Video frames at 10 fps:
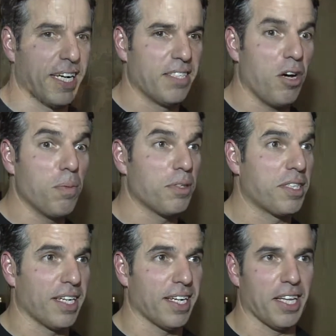uh, it's
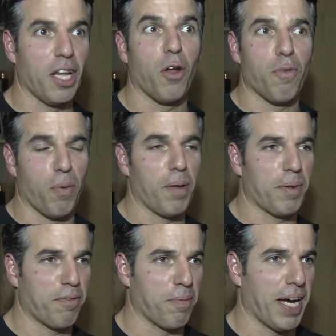almost uh, a little
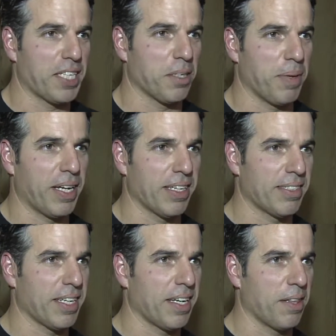overwhelming for me, actually,
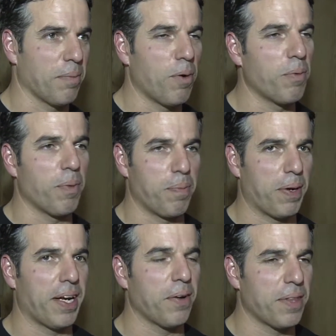because uh, the moment we
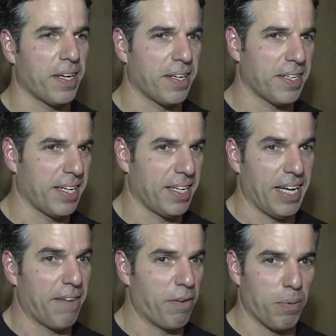put it out there, uh,
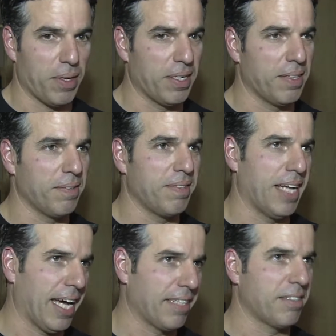everyone
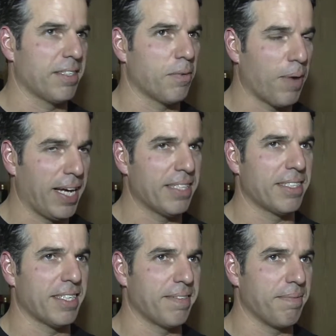texts and
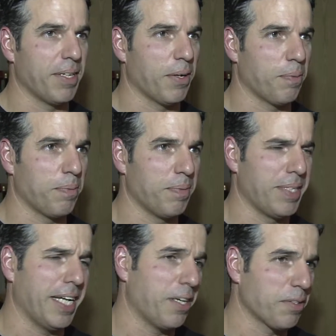writes, and, you know,
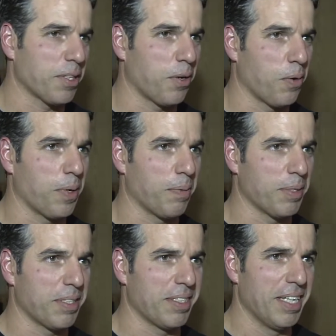ten years ago it
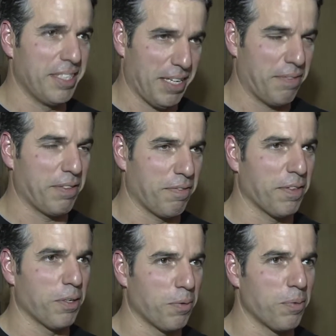was tough to
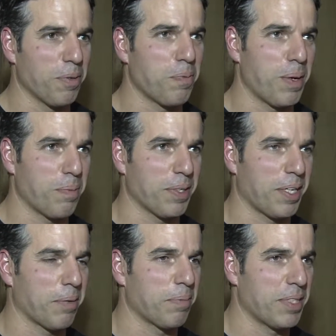fill a room with people to
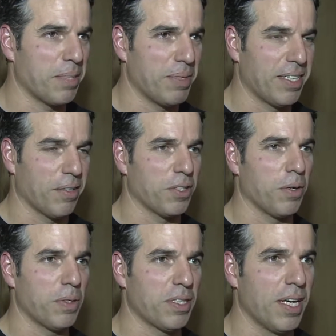come see me tell
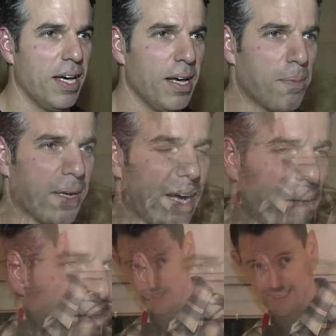jokes, but
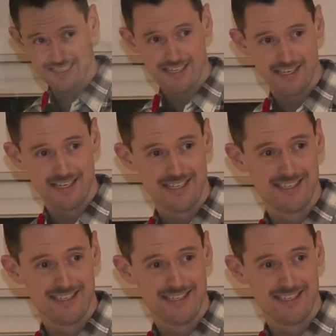now with my friends Graham